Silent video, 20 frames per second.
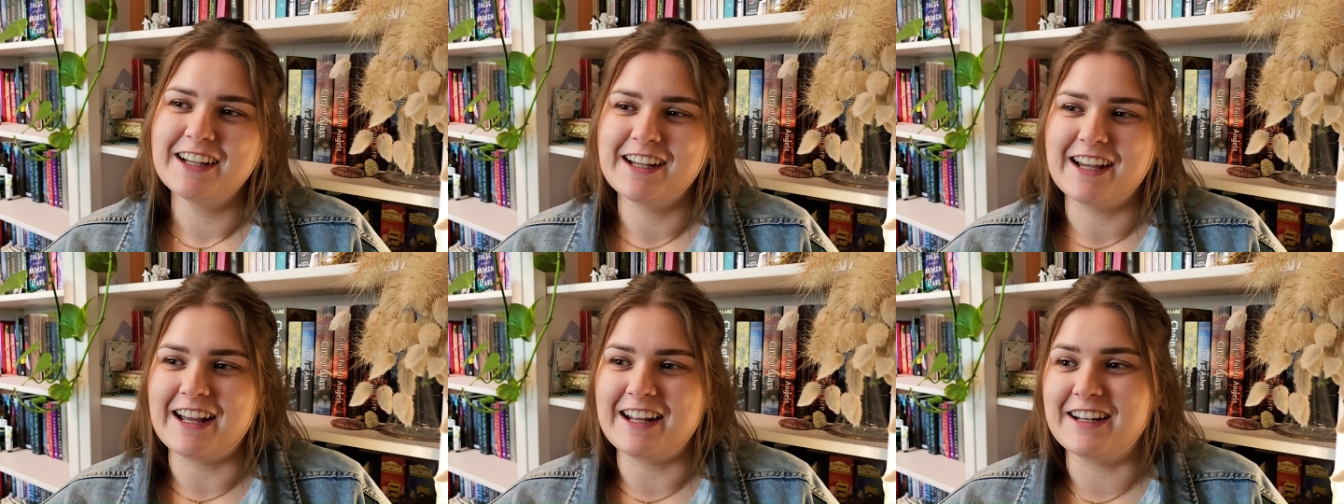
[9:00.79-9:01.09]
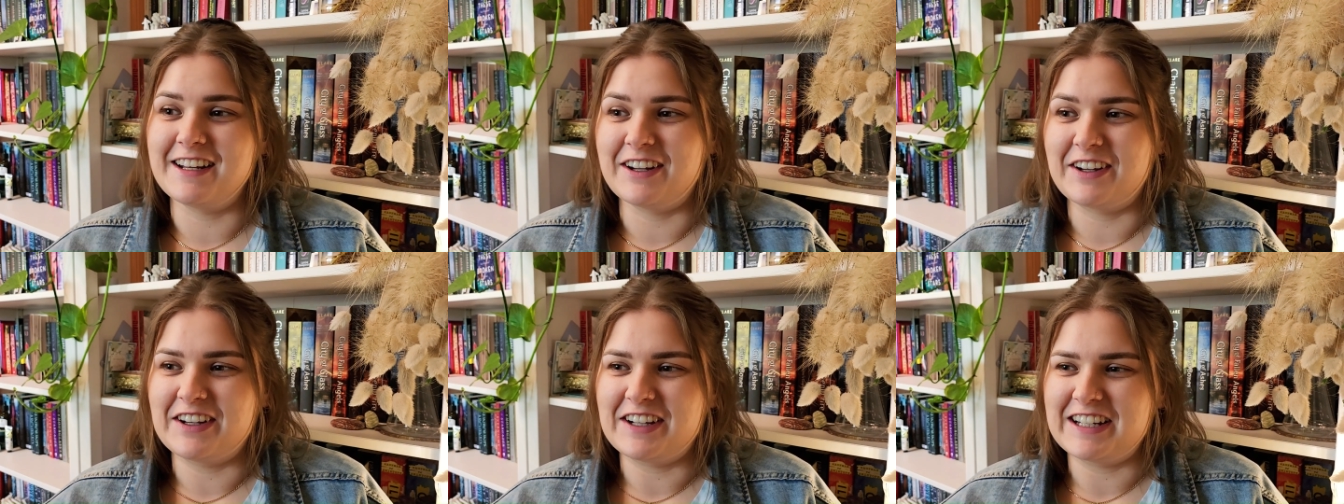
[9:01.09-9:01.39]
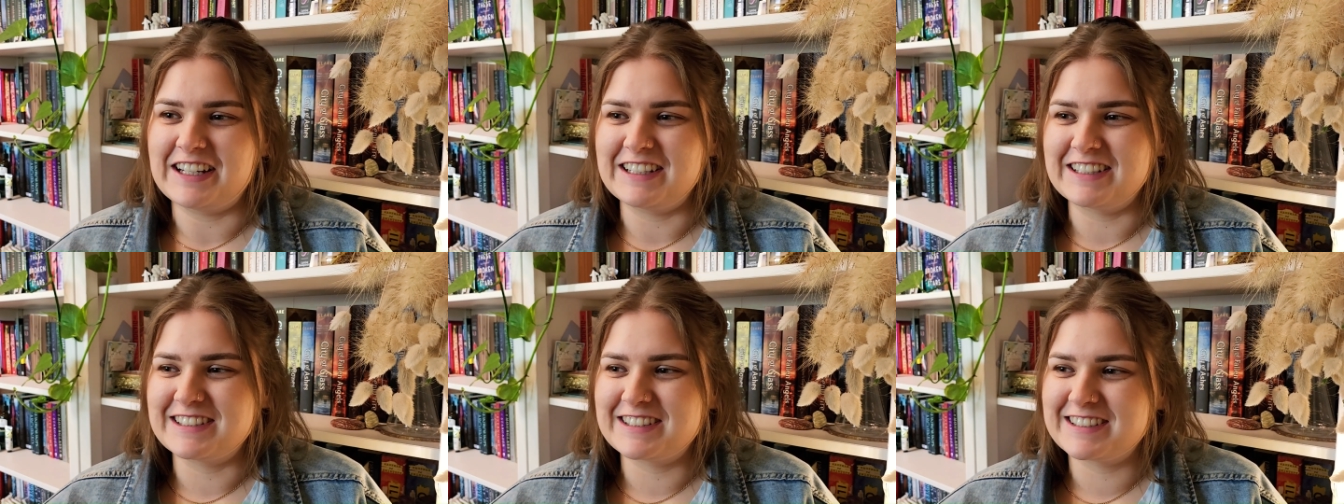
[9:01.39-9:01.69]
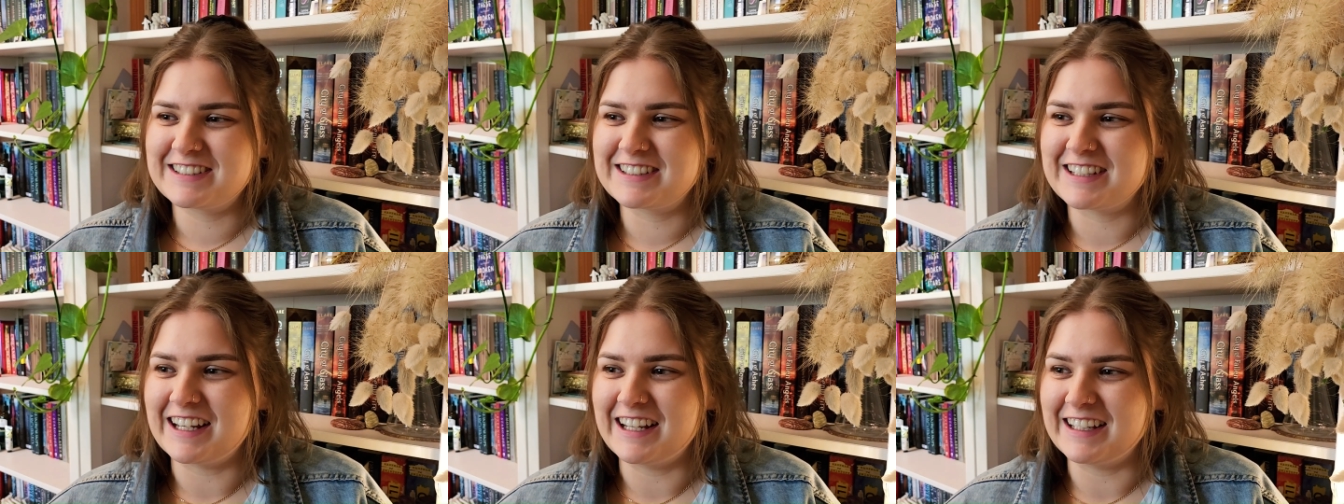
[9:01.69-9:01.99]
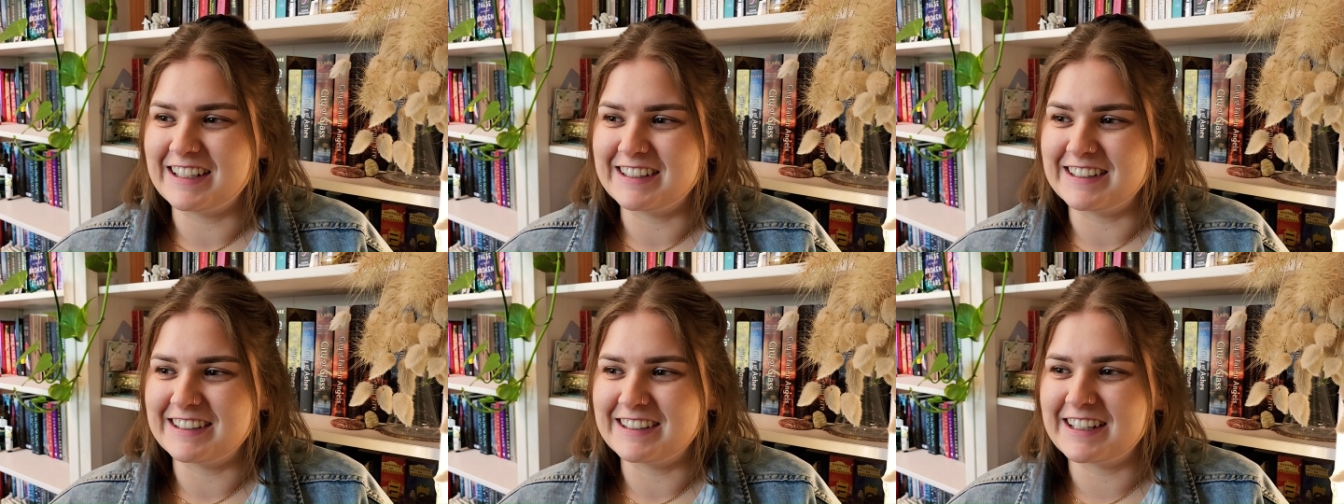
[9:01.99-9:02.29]
and nice
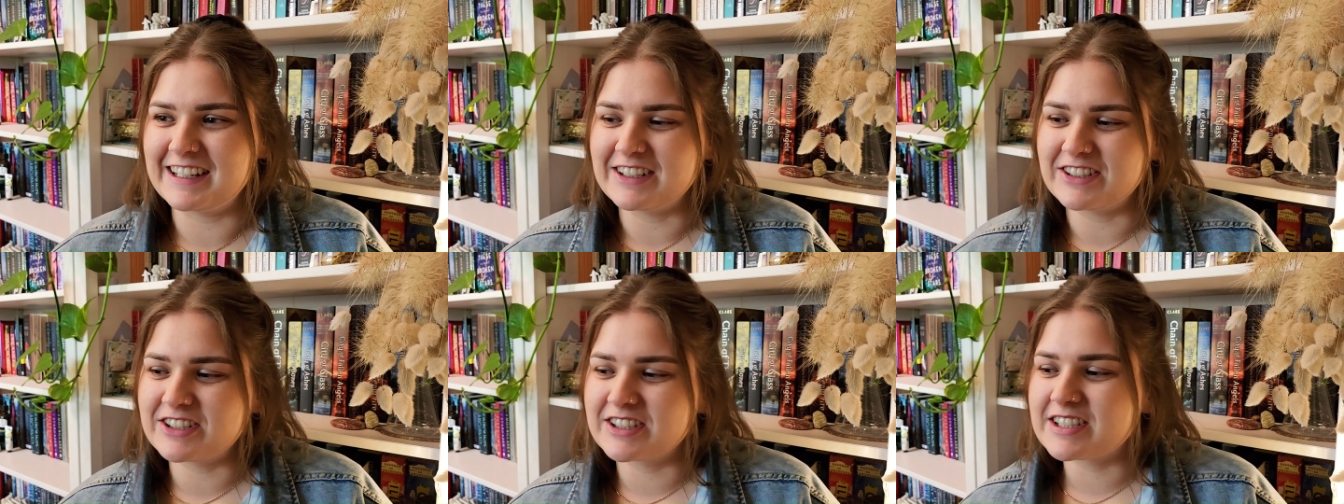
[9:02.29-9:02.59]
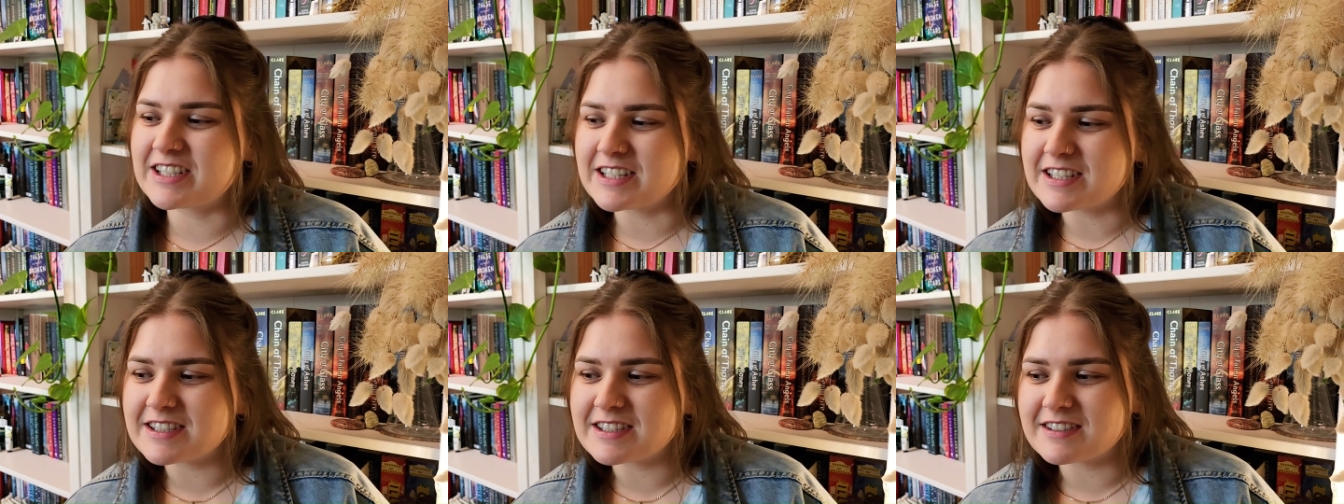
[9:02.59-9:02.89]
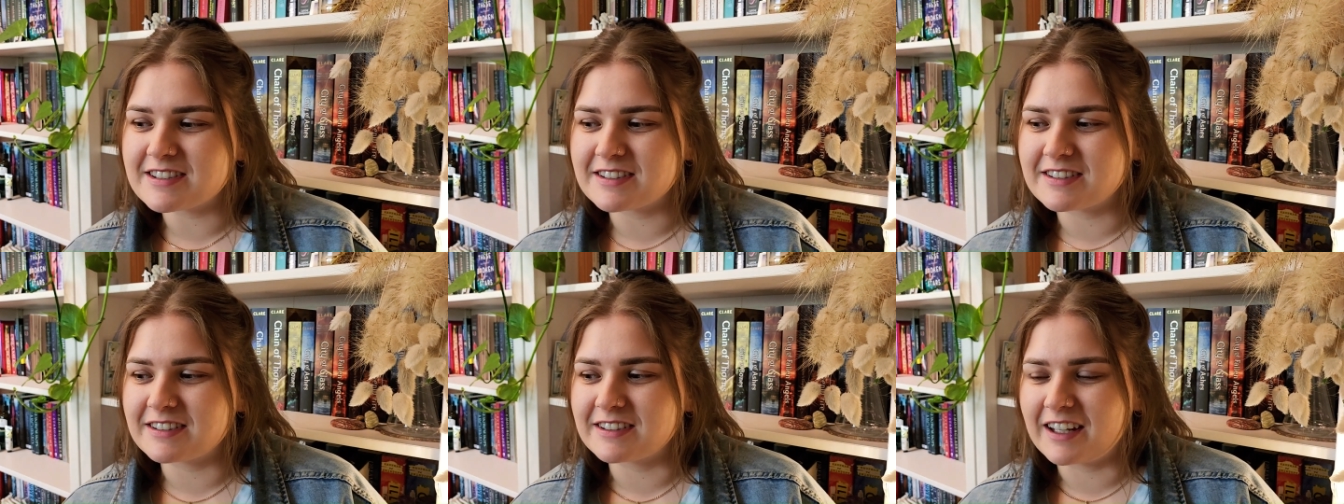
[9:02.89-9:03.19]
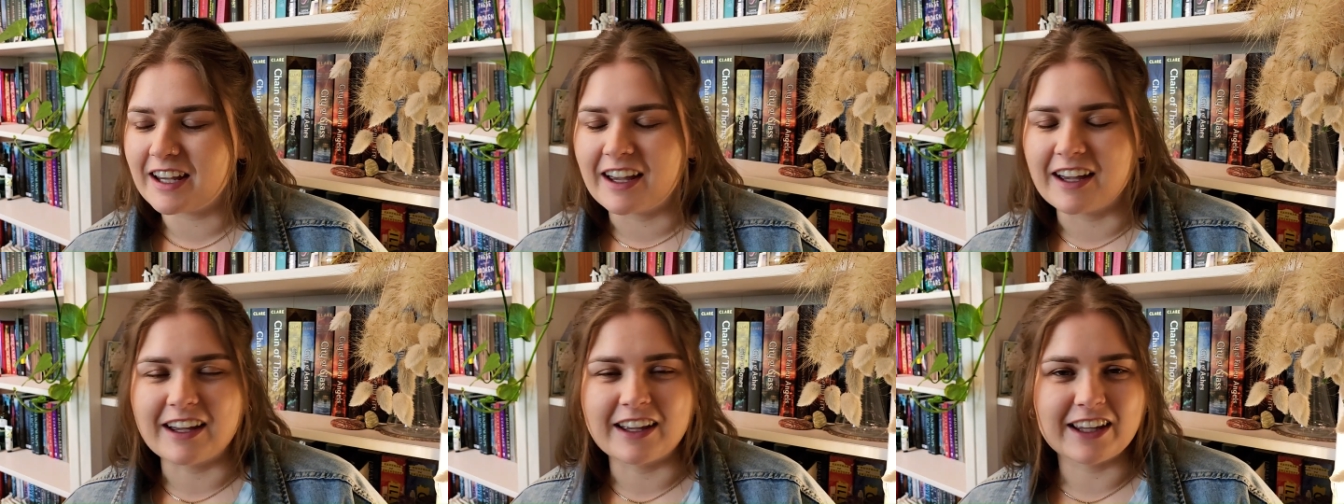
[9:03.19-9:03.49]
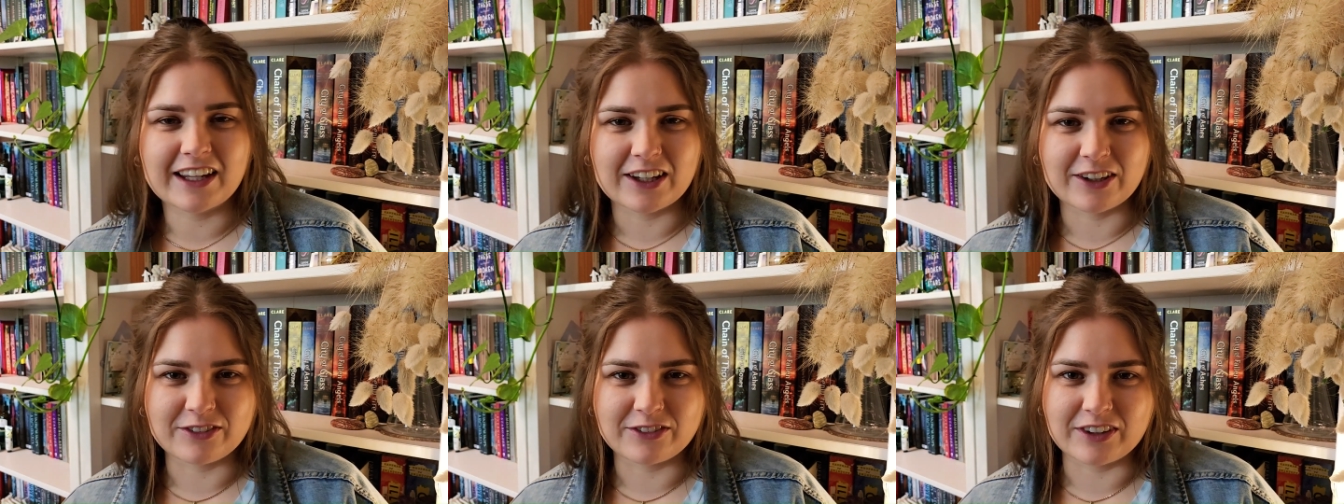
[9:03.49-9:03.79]
and it just is yeah
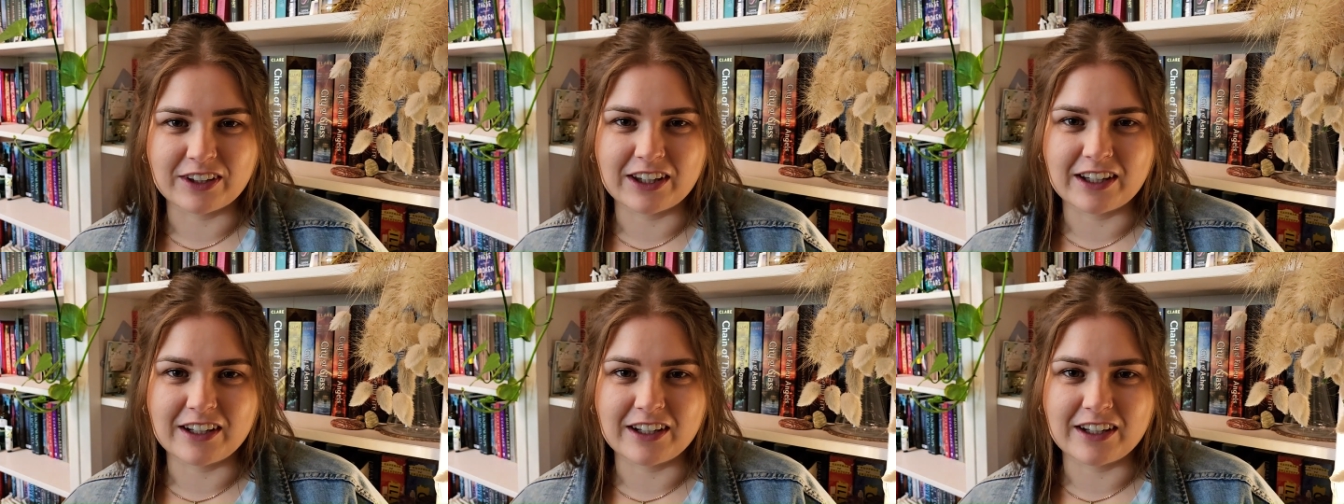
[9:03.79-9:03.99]
like a really